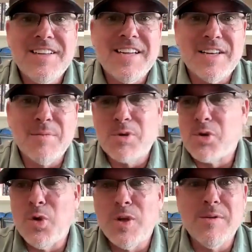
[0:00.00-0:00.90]
and the
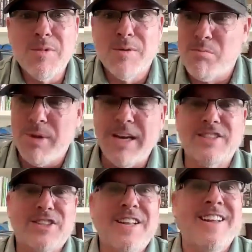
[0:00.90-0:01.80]
petroleum
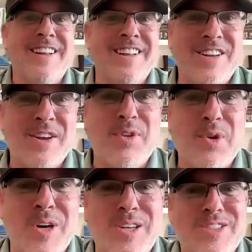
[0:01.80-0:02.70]
medicine, if you will.